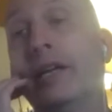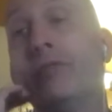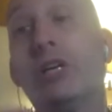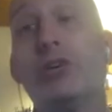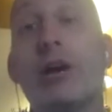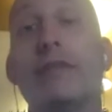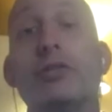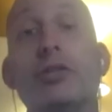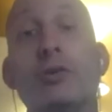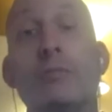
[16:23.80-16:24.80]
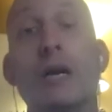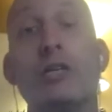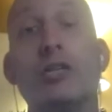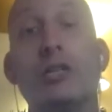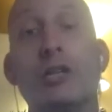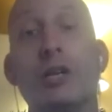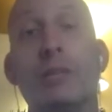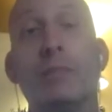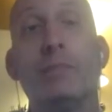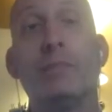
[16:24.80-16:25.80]
if we crave it too much,
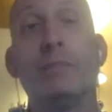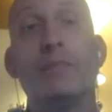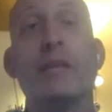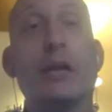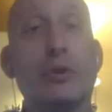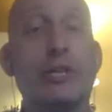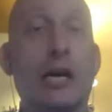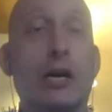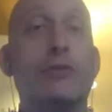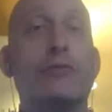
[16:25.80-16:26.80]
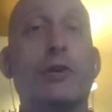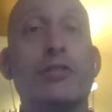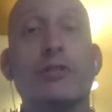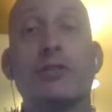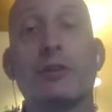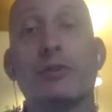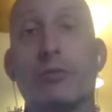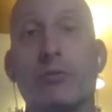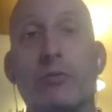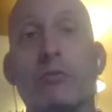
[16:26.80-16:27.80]
it's not only not good for us, it's
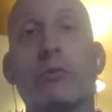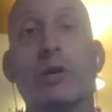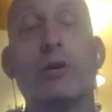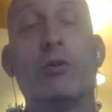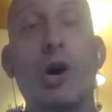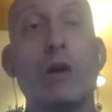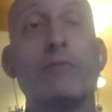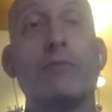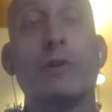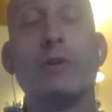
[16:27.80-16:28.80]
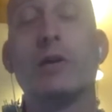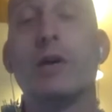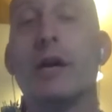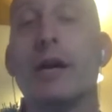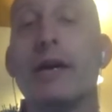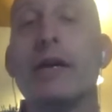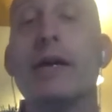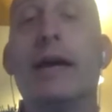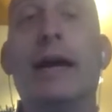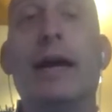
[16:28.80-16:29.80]
also, harmful.
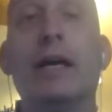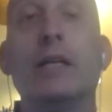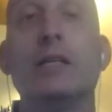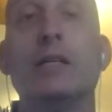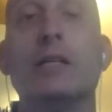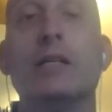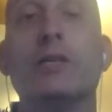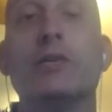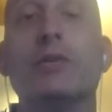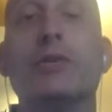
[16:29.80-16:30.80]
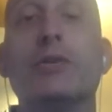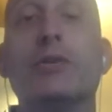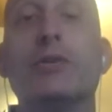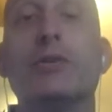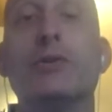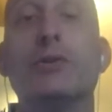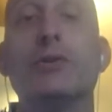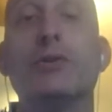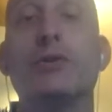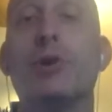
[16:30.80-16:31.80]
And
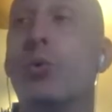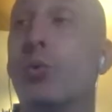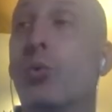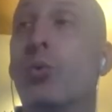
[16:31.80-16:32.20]
so